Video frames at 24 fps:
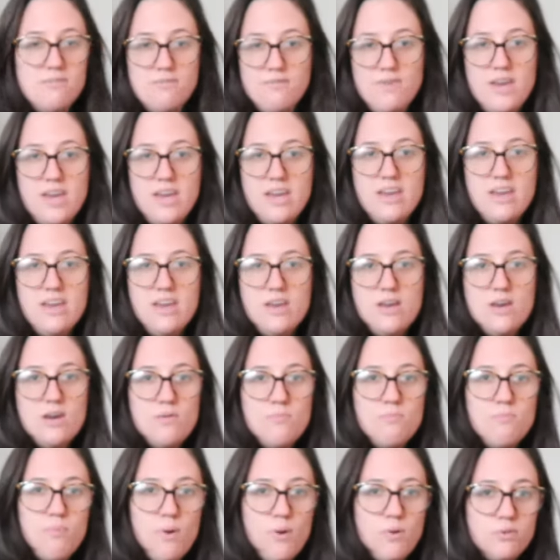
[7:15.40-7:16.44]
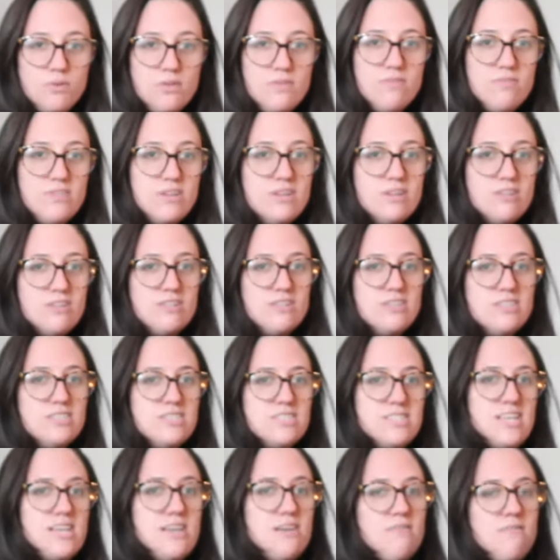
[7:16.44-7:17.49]
fit both of the
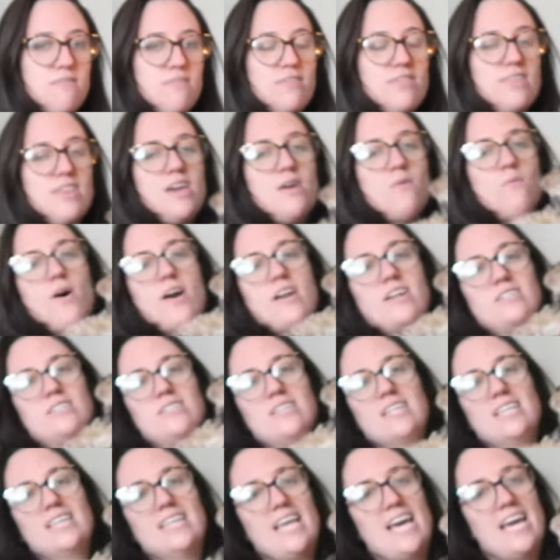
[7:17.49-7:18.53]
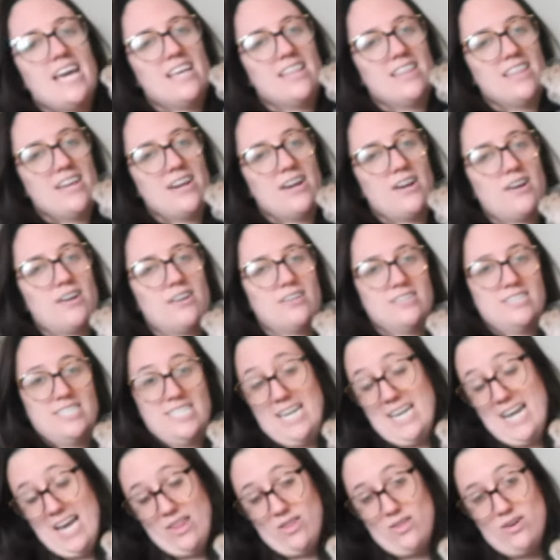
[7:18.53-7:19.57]
girls if they wanted to lay in there
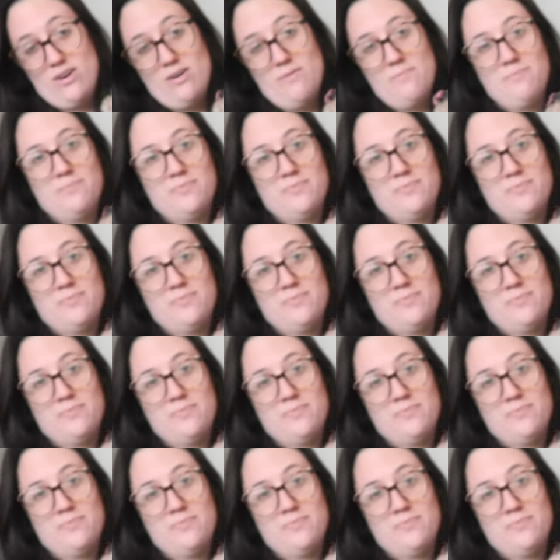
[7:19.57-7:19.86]
together.